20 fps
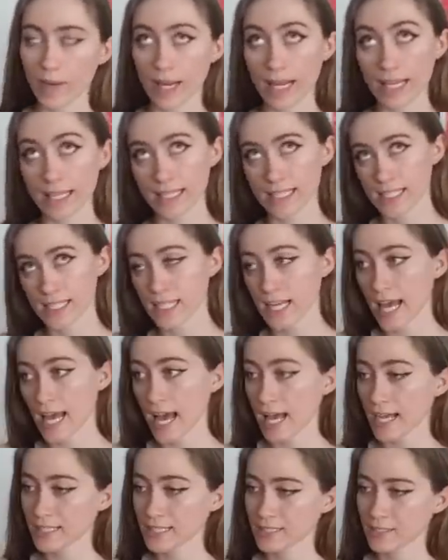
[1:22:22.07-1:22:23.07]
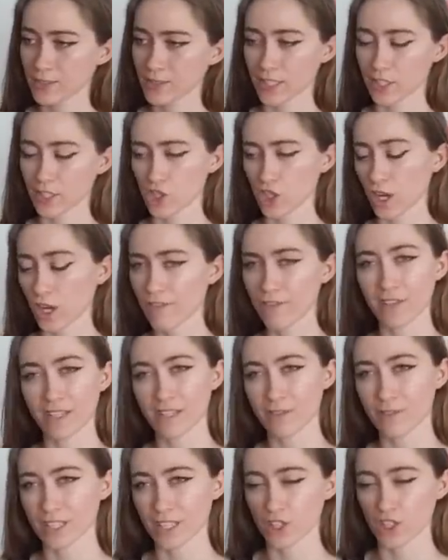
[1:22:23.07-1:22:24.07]
We ate the snacks. There was like a chocolate. I feel
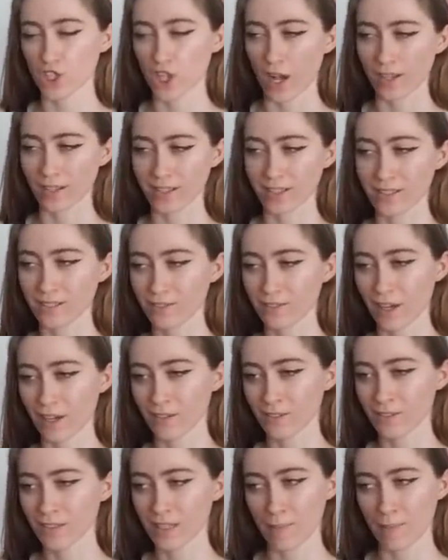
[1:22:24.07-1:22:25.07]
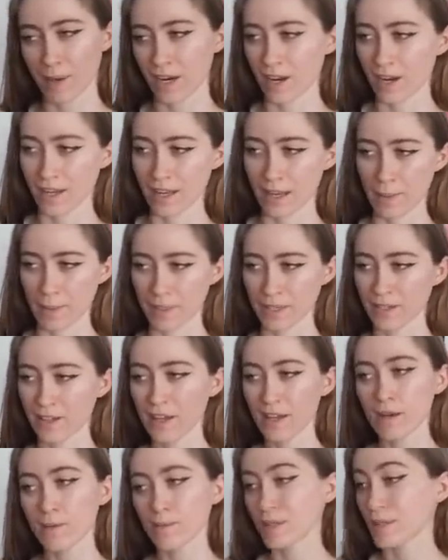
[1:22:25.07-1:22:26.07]
like there was like chocolate fountain. That might not have happened,
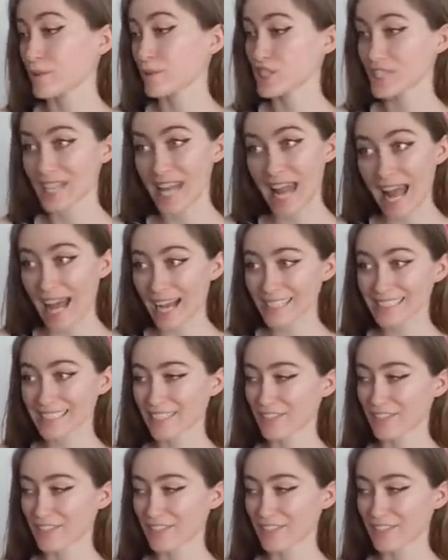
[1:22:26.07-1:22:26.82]
but there were snacks.